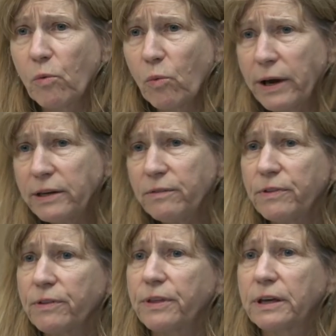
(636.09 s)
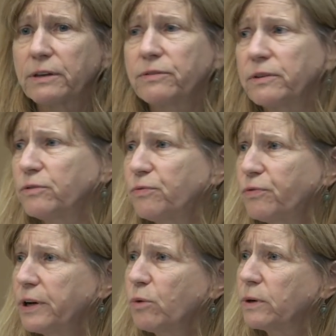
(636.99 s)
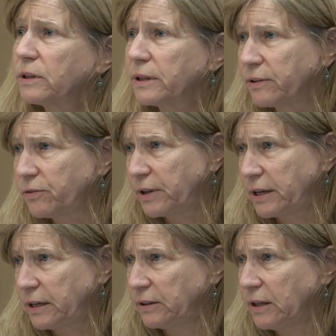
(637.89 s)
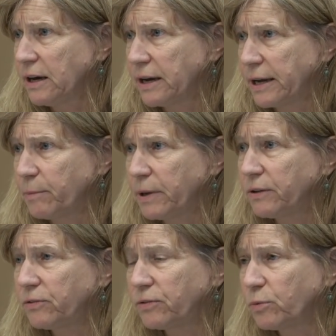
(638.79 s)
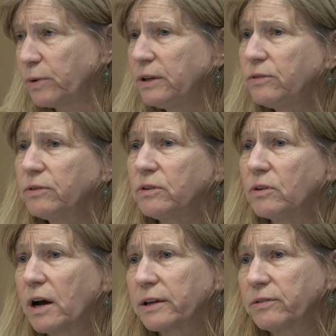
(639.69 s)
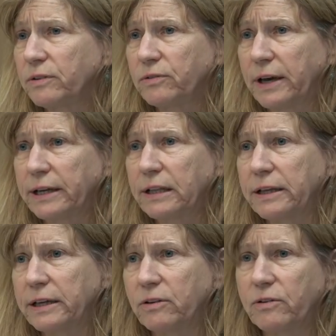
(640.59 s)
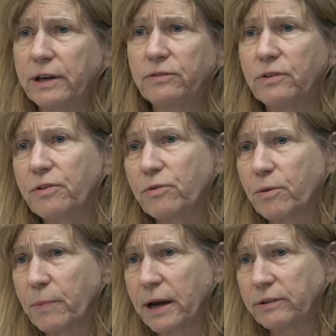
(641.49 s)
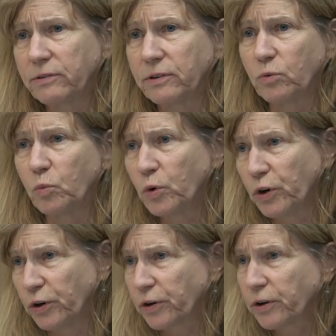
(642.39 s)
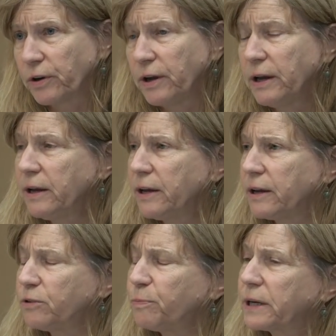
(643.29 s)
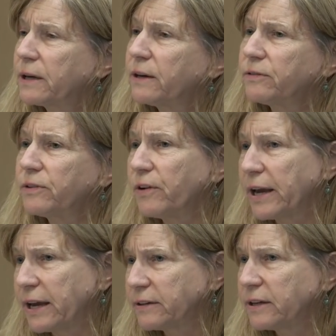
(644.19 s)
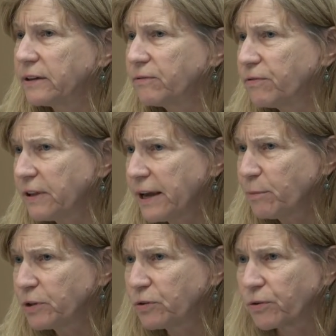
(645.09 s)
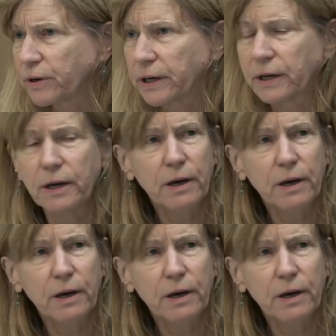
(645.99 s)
one of the things that's frequently said in Lyme is the reason doxycycline or azithromycin work is because they're anti-inflammatory.